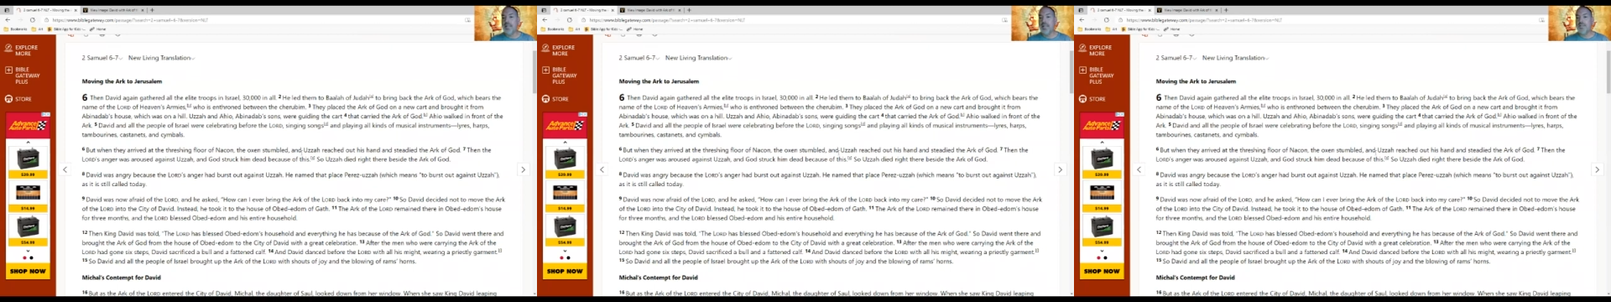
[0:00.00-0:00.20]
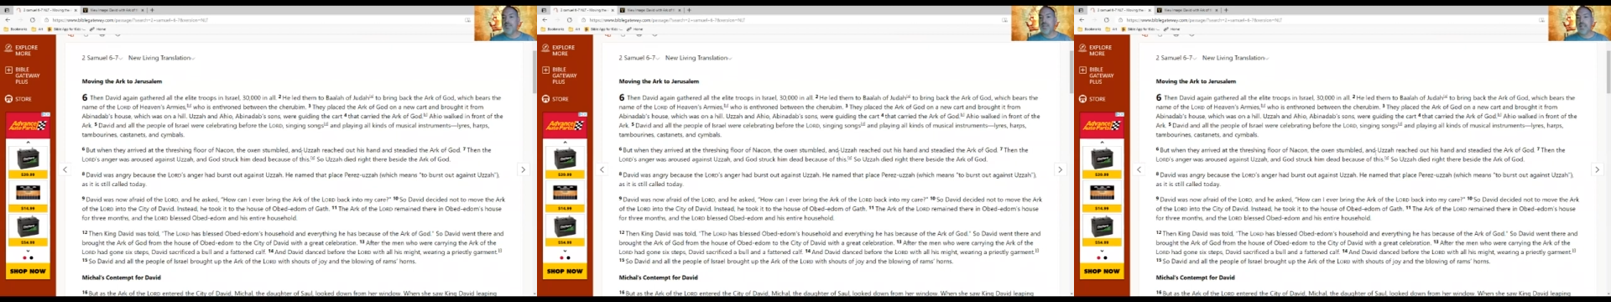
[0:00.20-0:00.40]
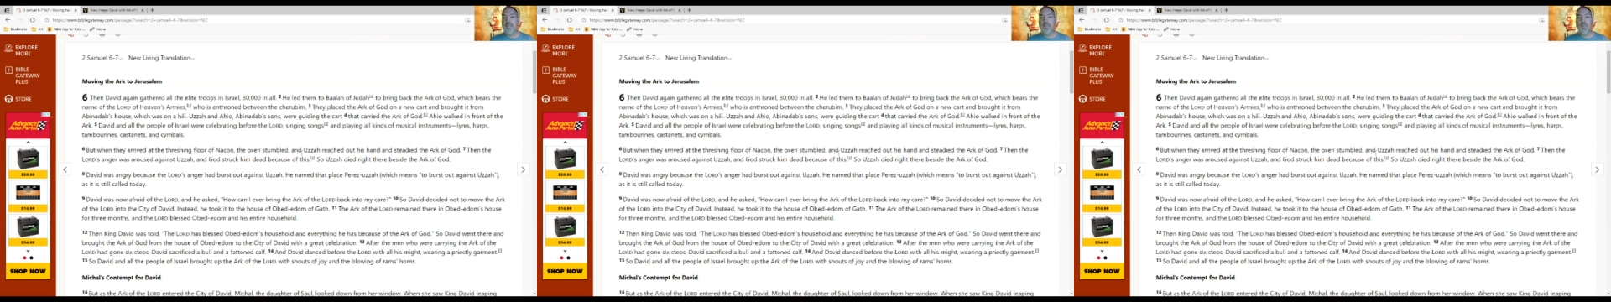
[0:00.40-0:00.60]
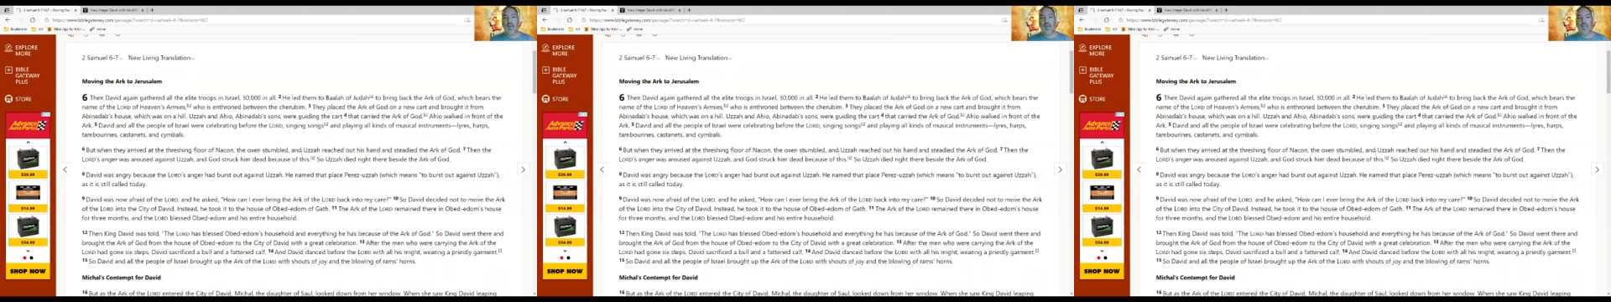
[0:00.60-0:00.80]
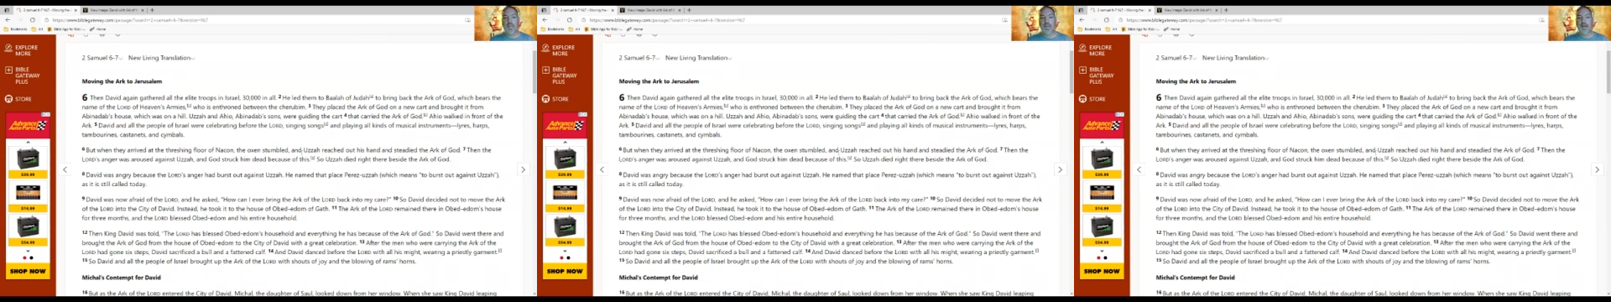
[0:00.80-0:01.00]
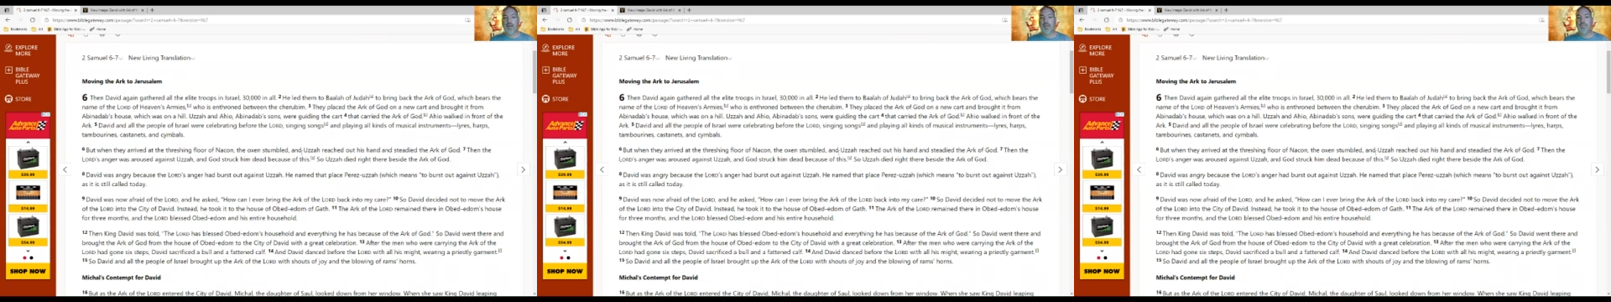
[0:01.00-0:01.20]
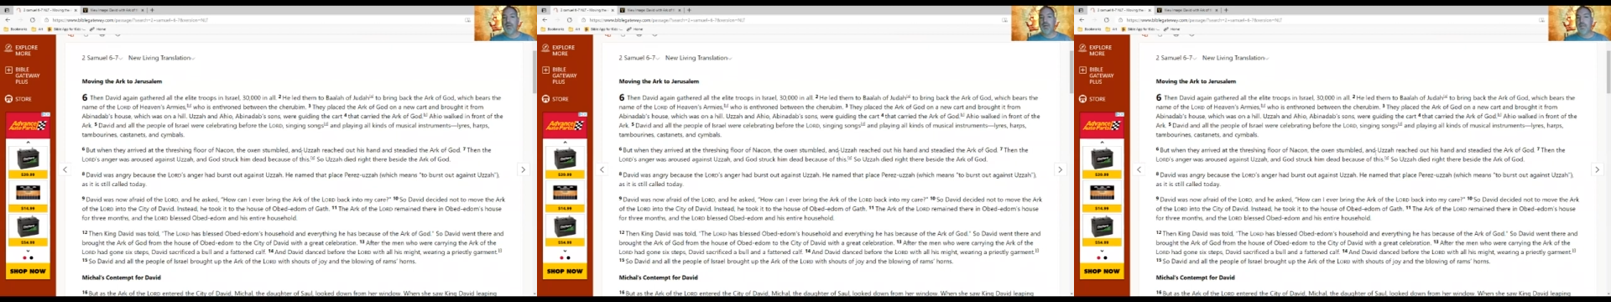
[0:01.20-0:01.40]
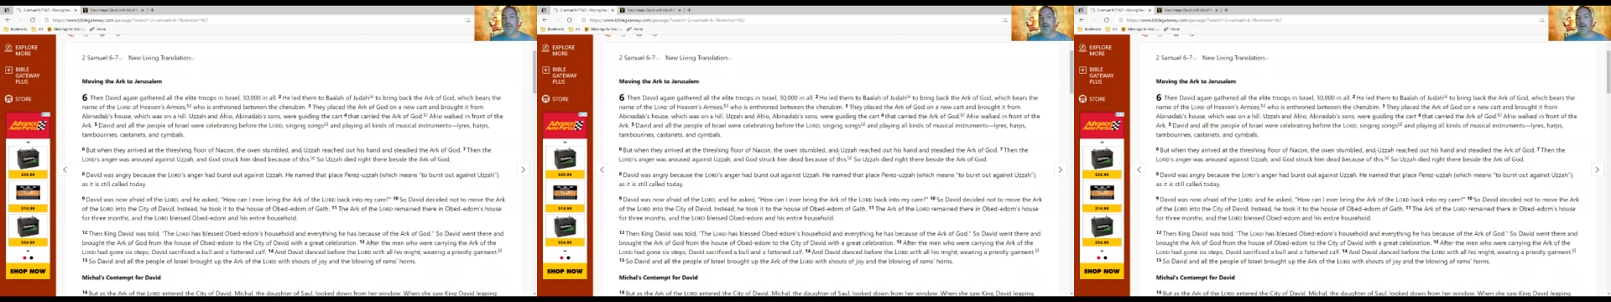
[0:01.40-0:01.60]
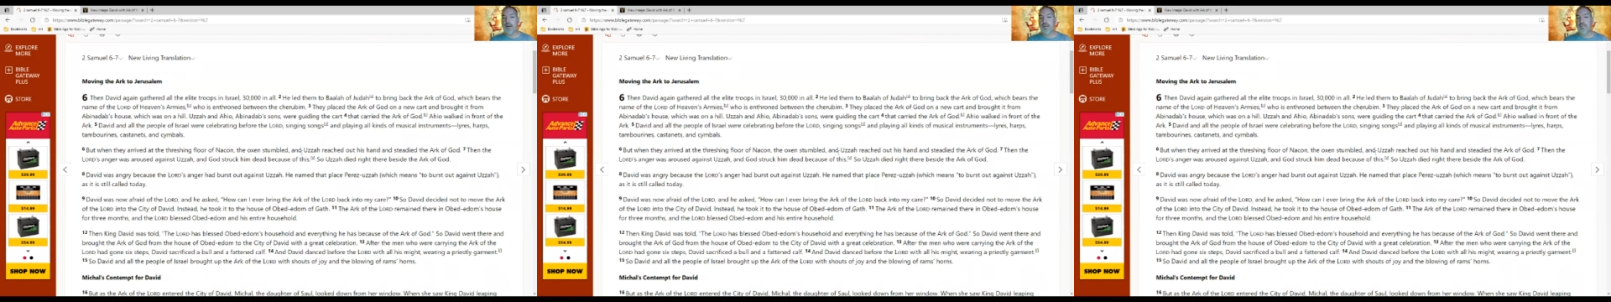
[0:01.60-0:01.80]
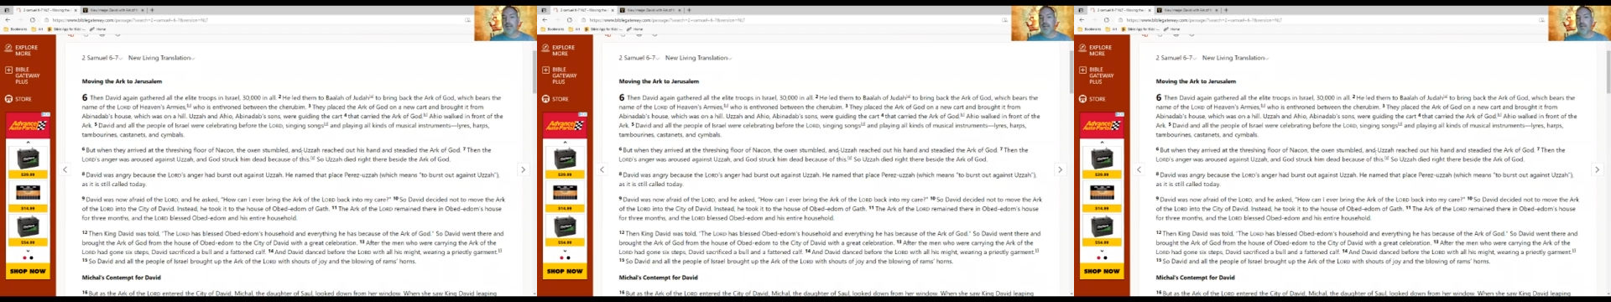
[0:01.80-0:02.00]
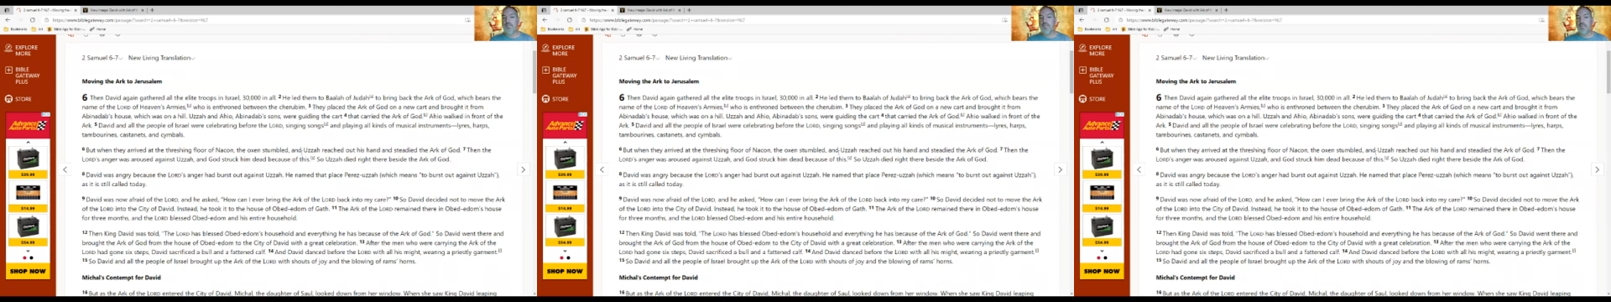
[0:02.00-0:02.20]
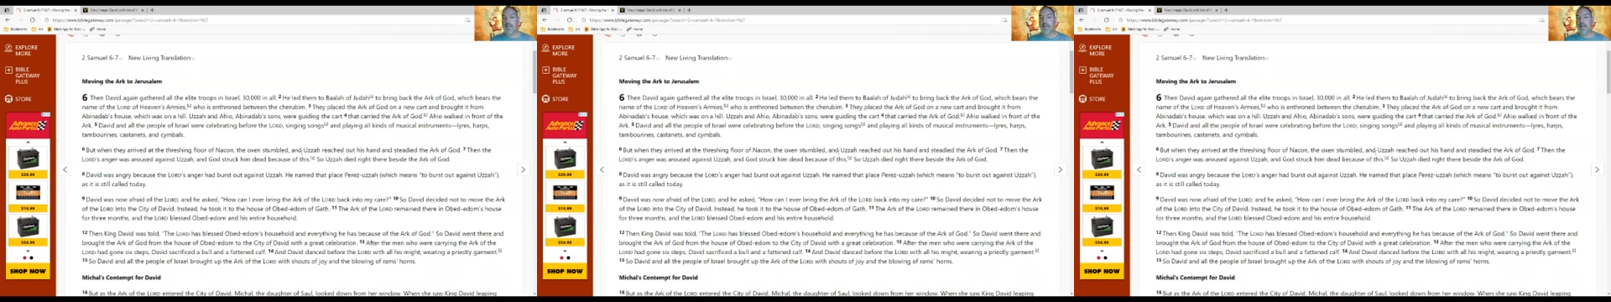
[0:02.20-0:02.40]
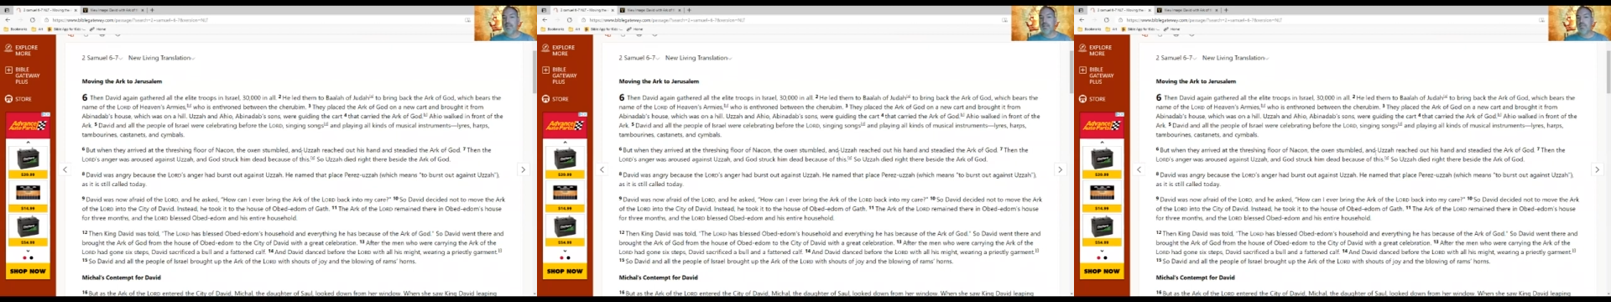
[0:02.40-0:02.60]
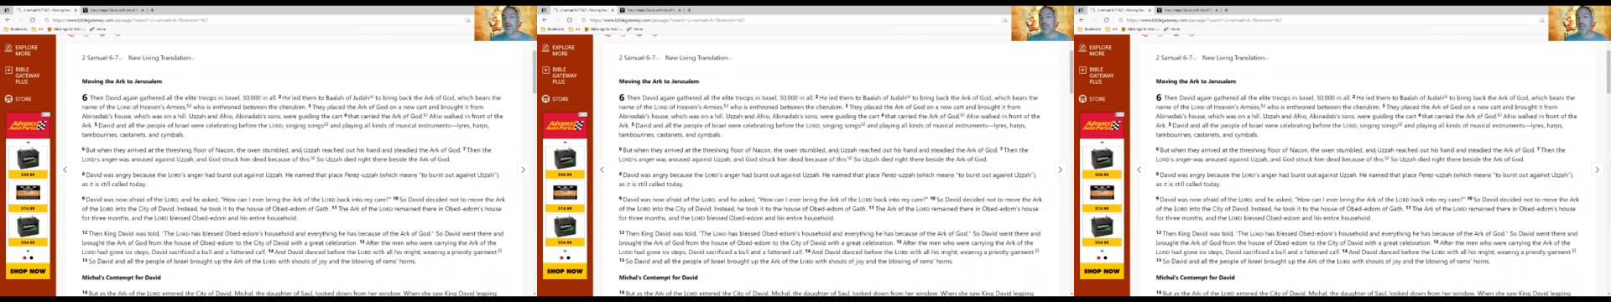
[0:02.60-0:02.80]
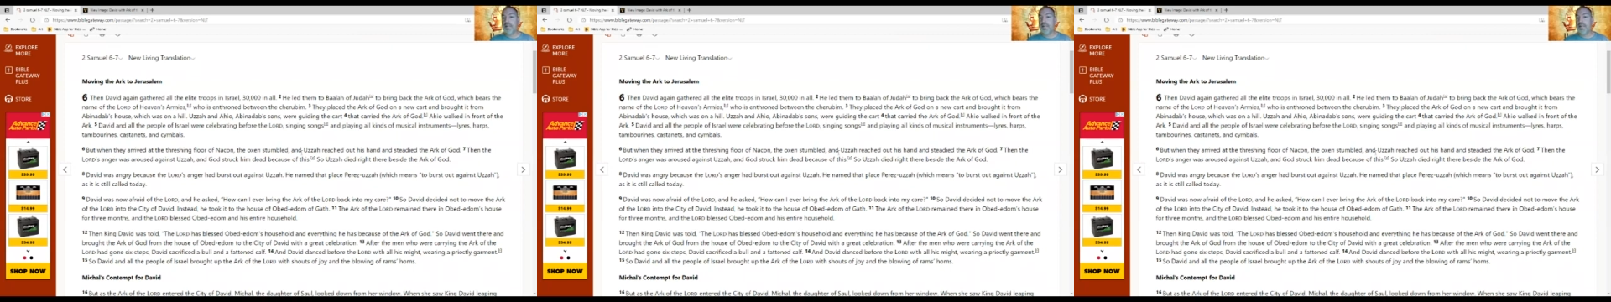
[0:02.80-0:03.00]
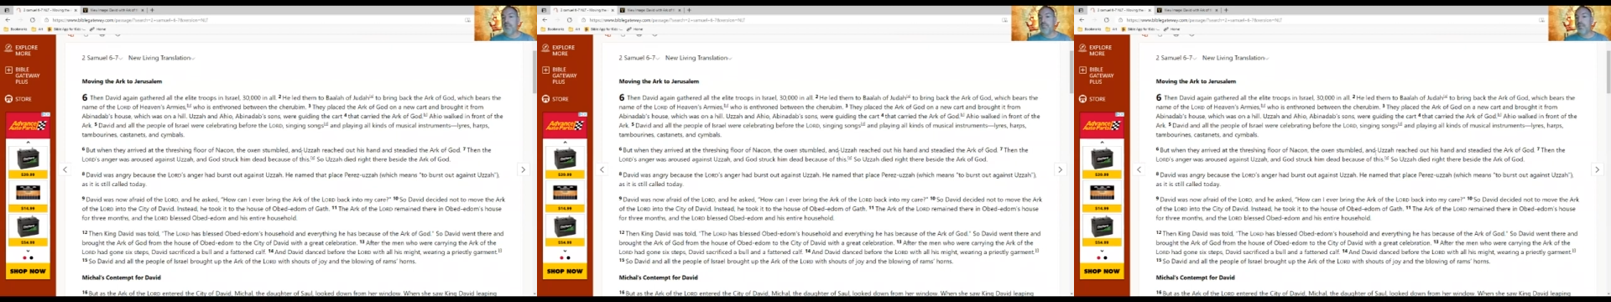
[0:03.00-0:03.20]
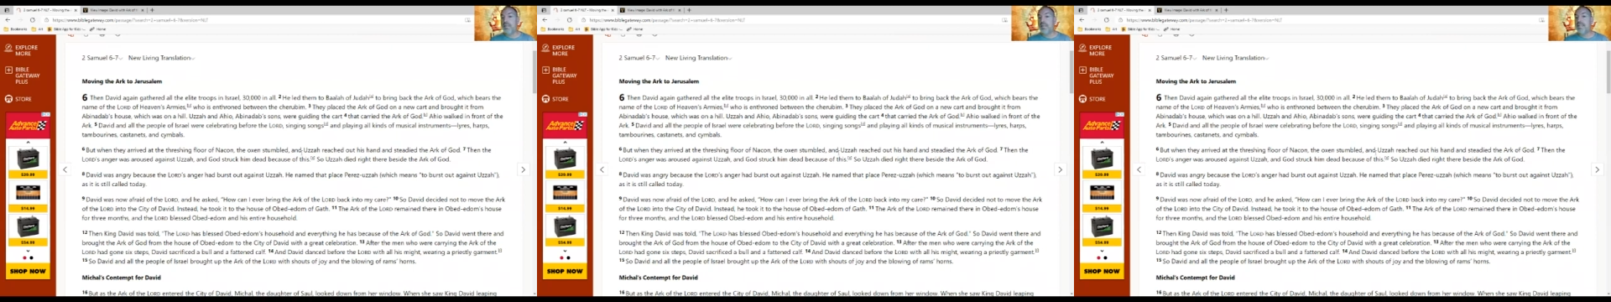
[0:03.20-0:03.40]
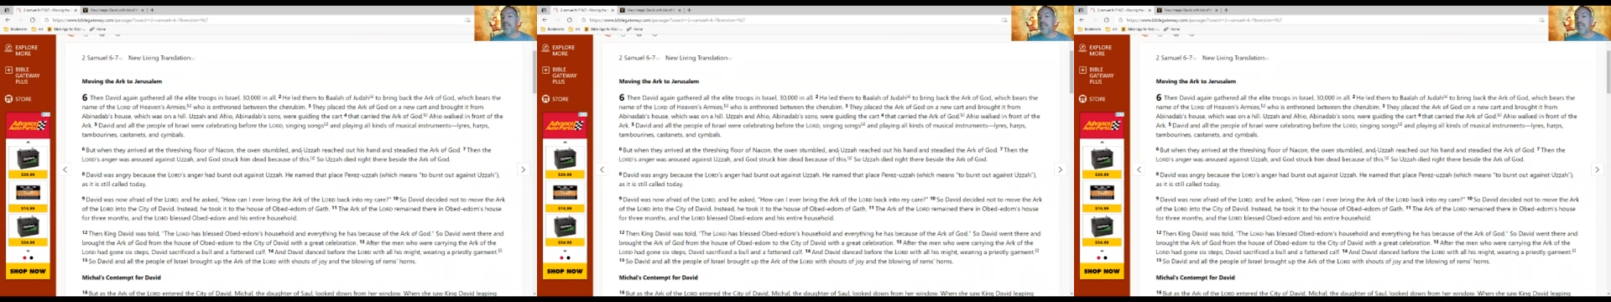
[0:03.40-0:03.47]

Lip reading: (no speaker visible)